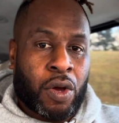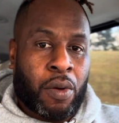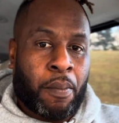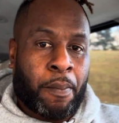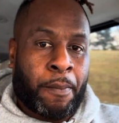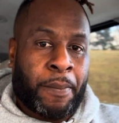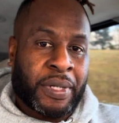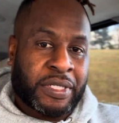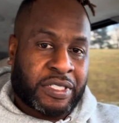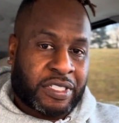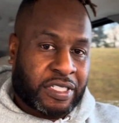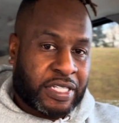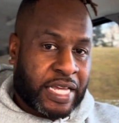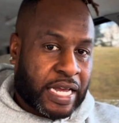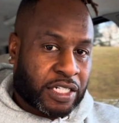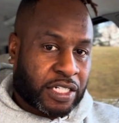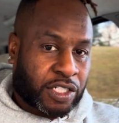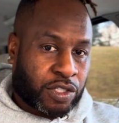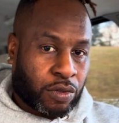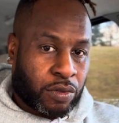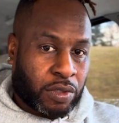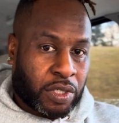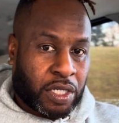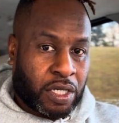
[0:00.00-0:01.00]
but
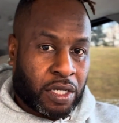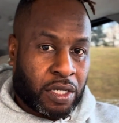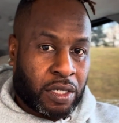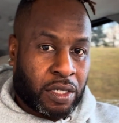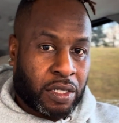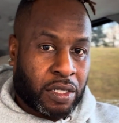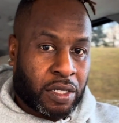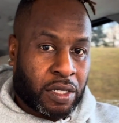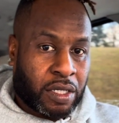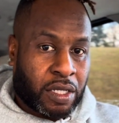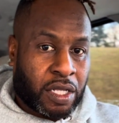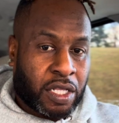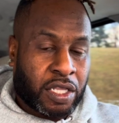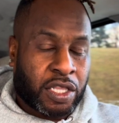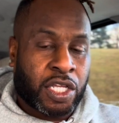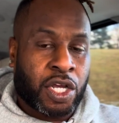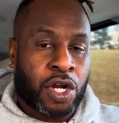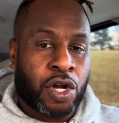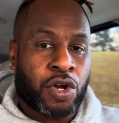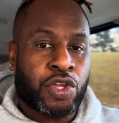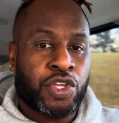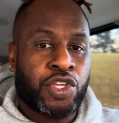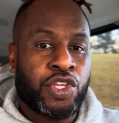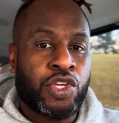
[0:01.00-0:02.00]
sexually,
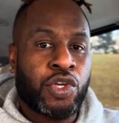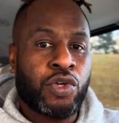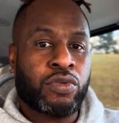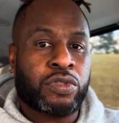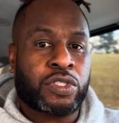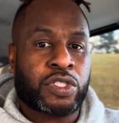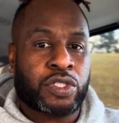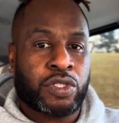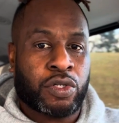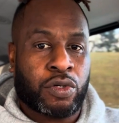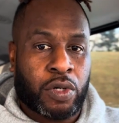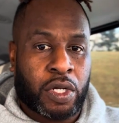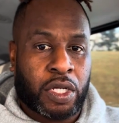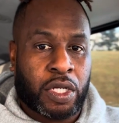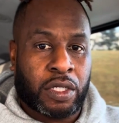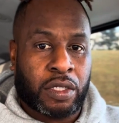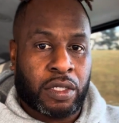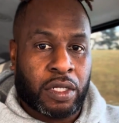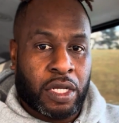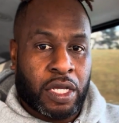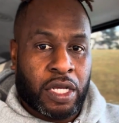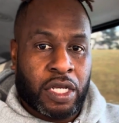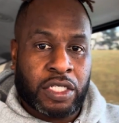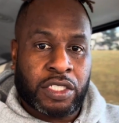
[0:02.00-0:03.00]
they're used to it.
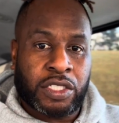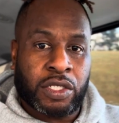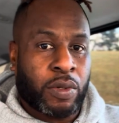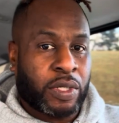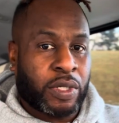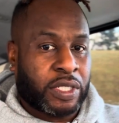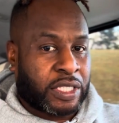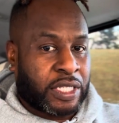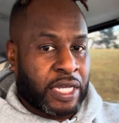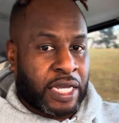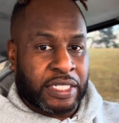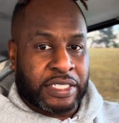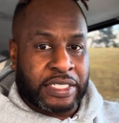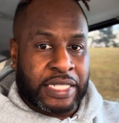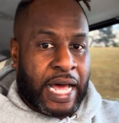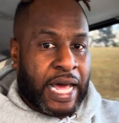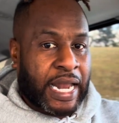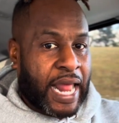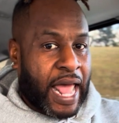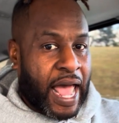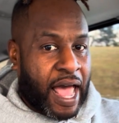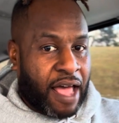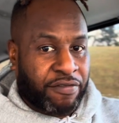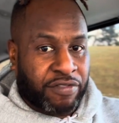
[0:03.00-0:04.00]
So it does not
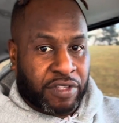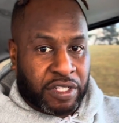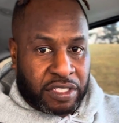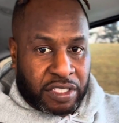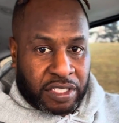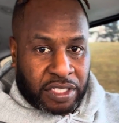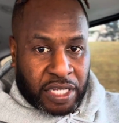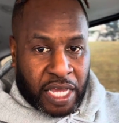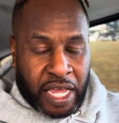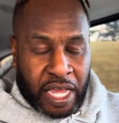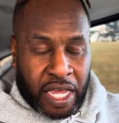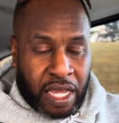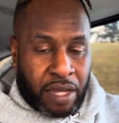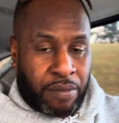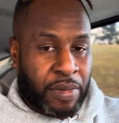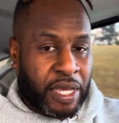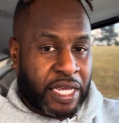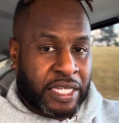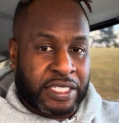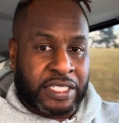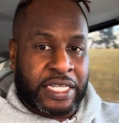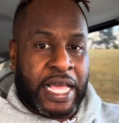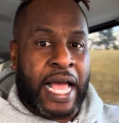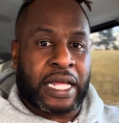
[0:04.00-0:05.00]
have the same
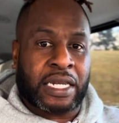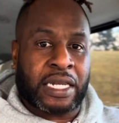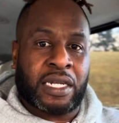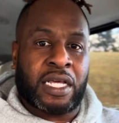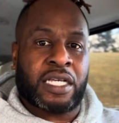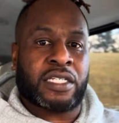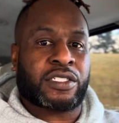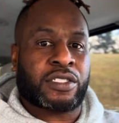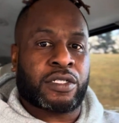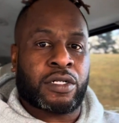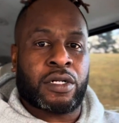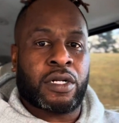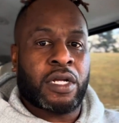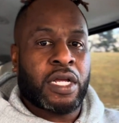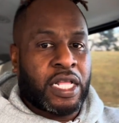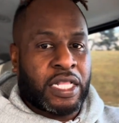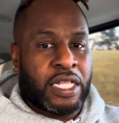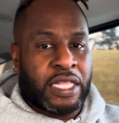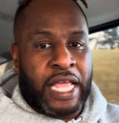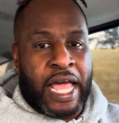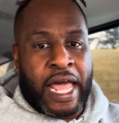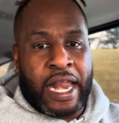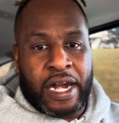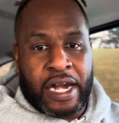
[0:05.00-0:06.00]
exact luster
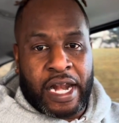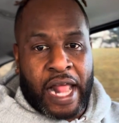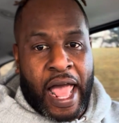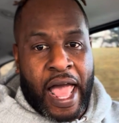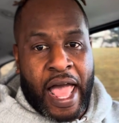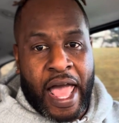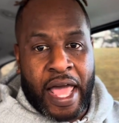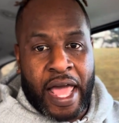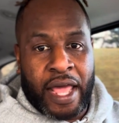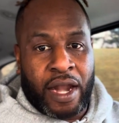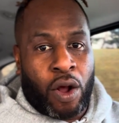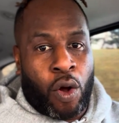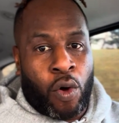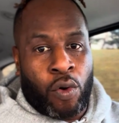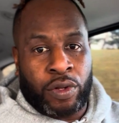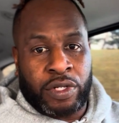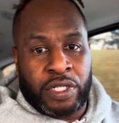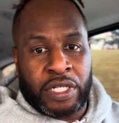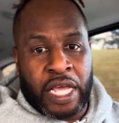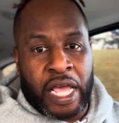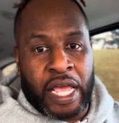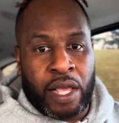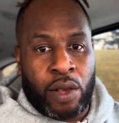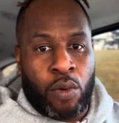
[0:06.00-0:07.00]
that it had on
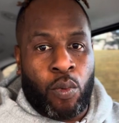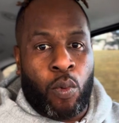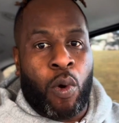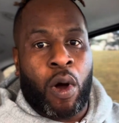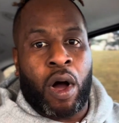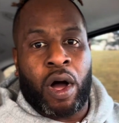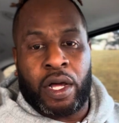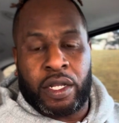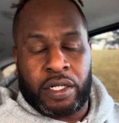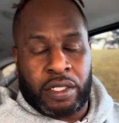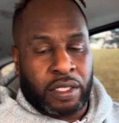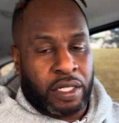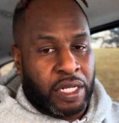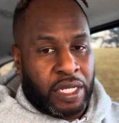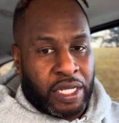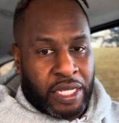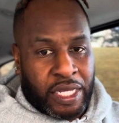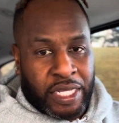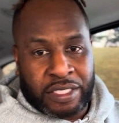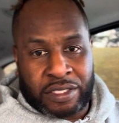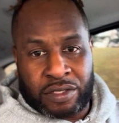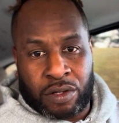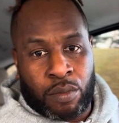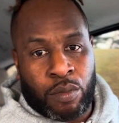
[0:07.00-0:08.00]
day one.
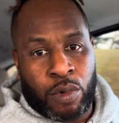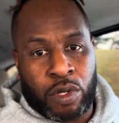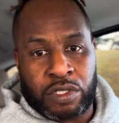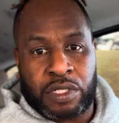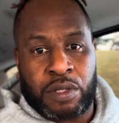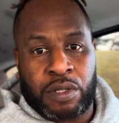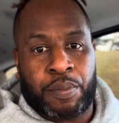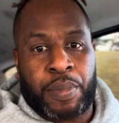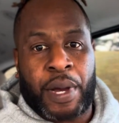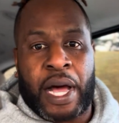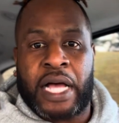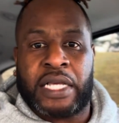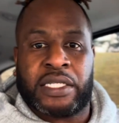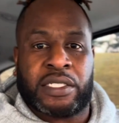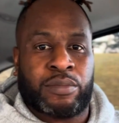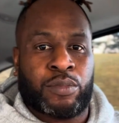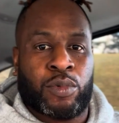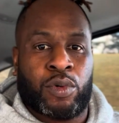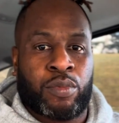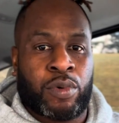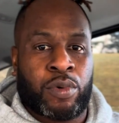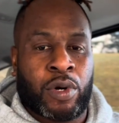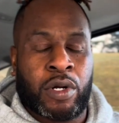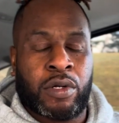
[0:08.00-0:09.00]
It's almost
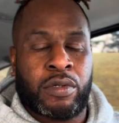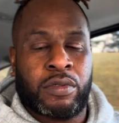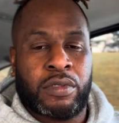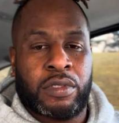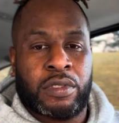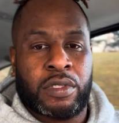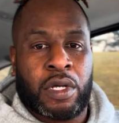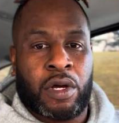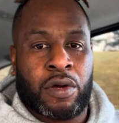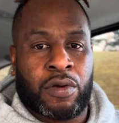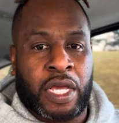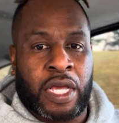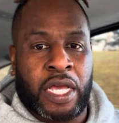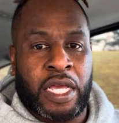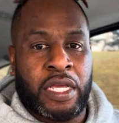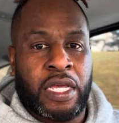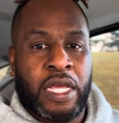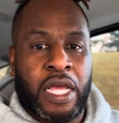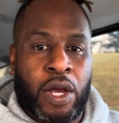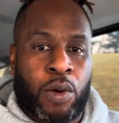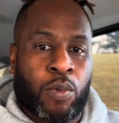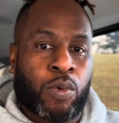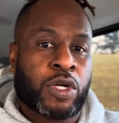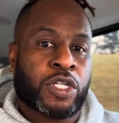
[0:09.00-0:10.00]
impossible, bro. Okay?
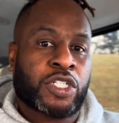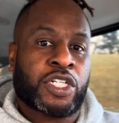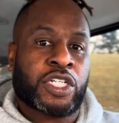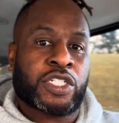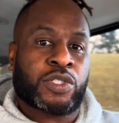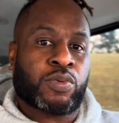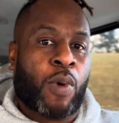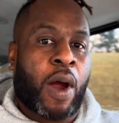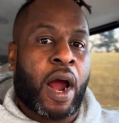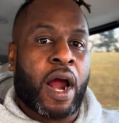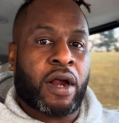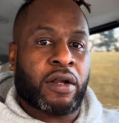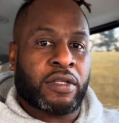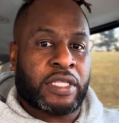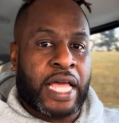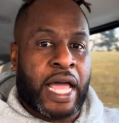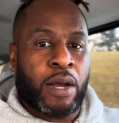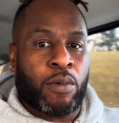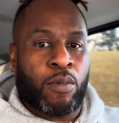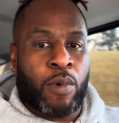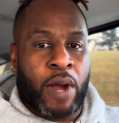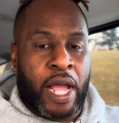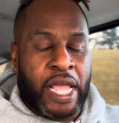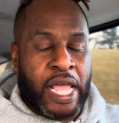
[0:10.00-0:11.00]
We're just wired
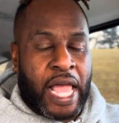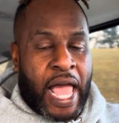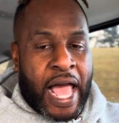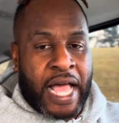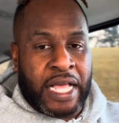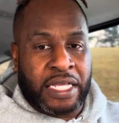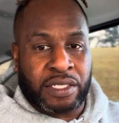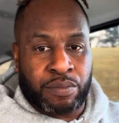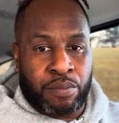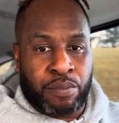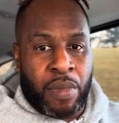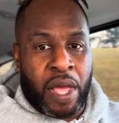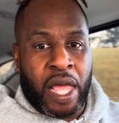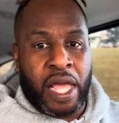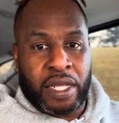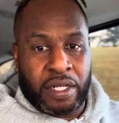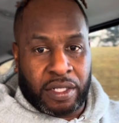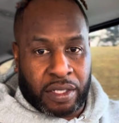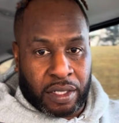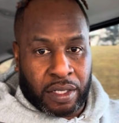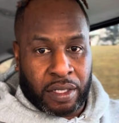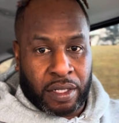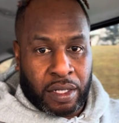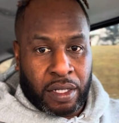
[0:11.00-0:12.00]
that way as
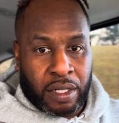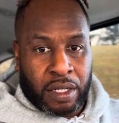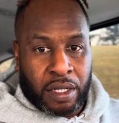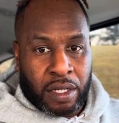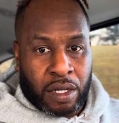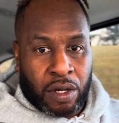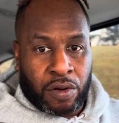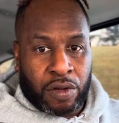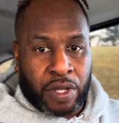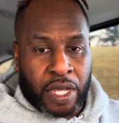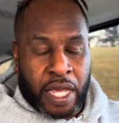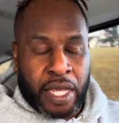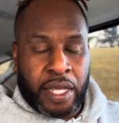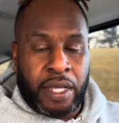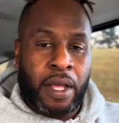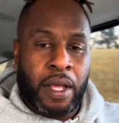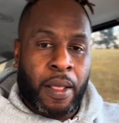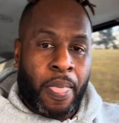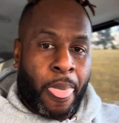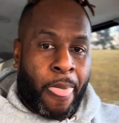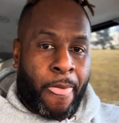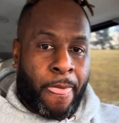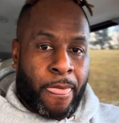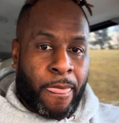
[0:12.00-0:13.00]
men. Okay?
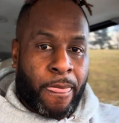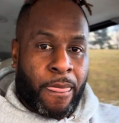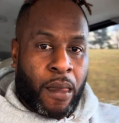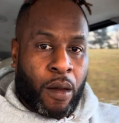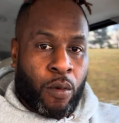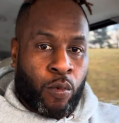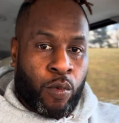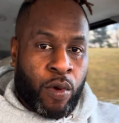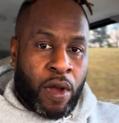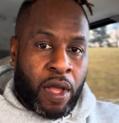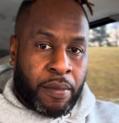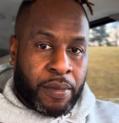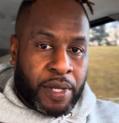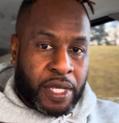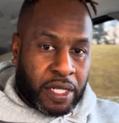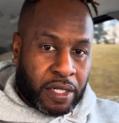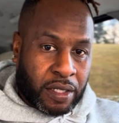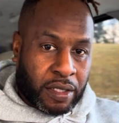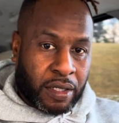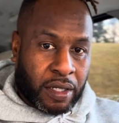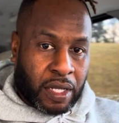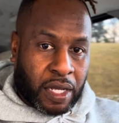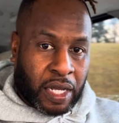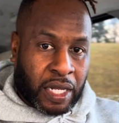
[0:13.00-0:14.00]

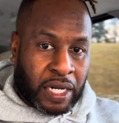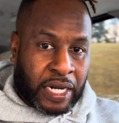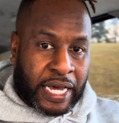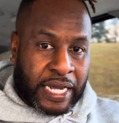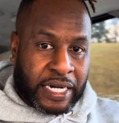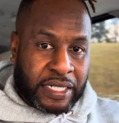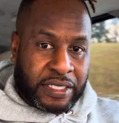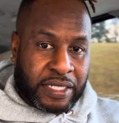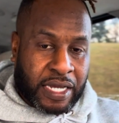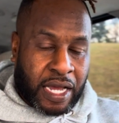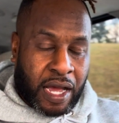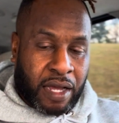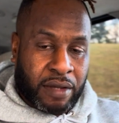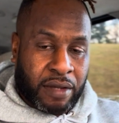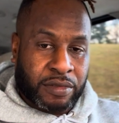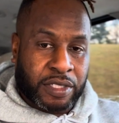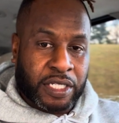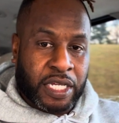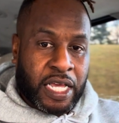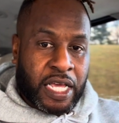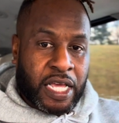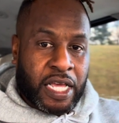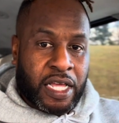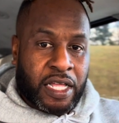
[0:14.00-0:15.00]
Women, a lot of times,
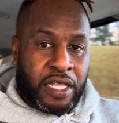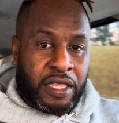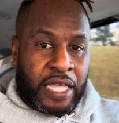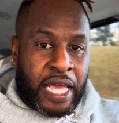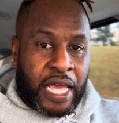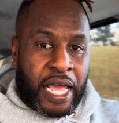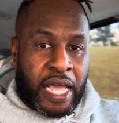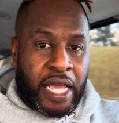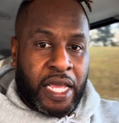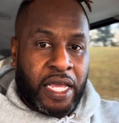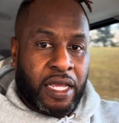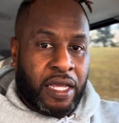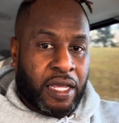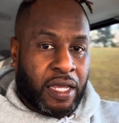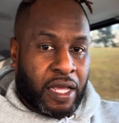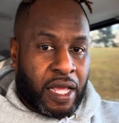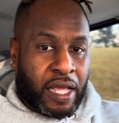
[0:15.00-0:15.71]
they